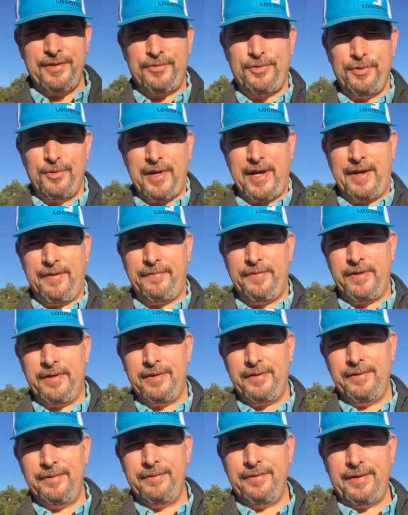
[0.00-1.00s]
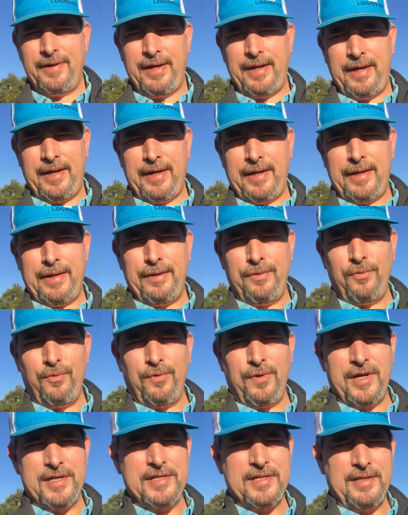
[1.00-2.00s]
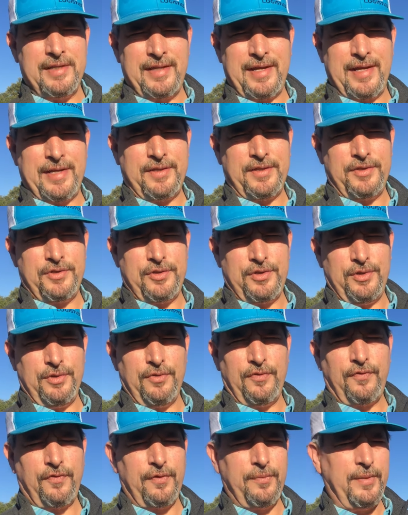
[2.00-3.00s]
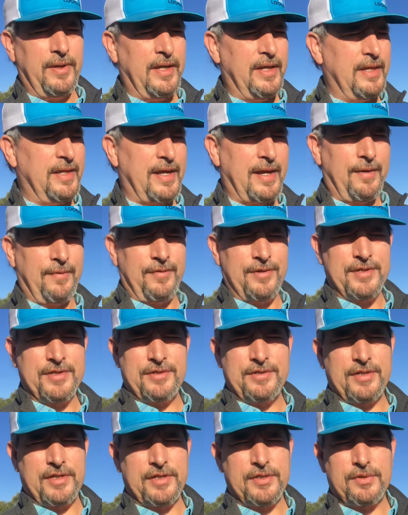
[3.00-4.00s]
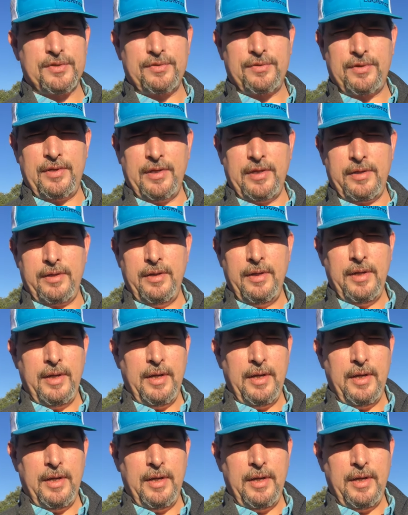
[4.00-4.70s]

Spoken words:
through heaven. And wasn't that the truth? For me, that was just the